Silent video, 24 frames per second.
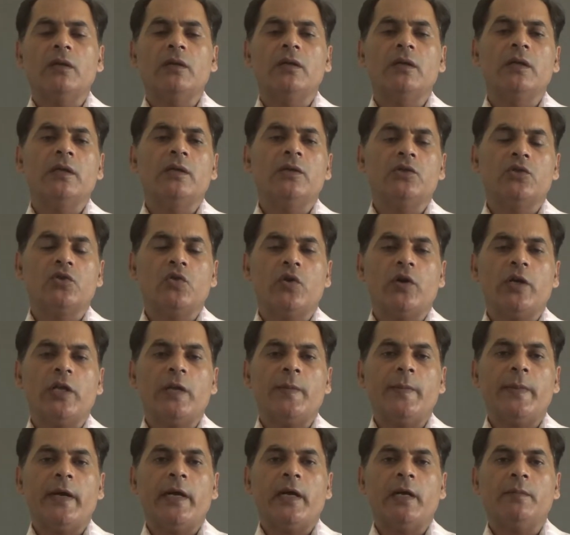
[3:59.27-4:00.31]
in
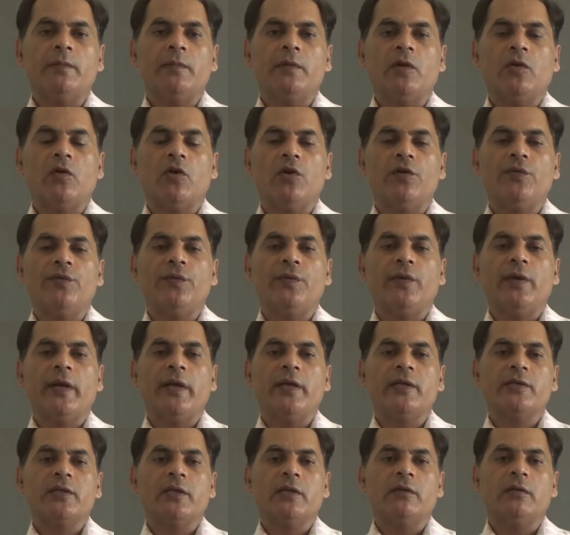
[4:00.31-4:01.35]
sodium atom, the
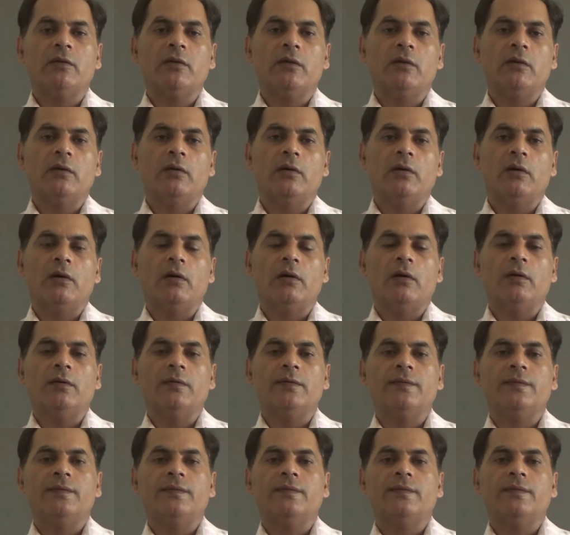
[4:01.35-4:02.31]
configuration of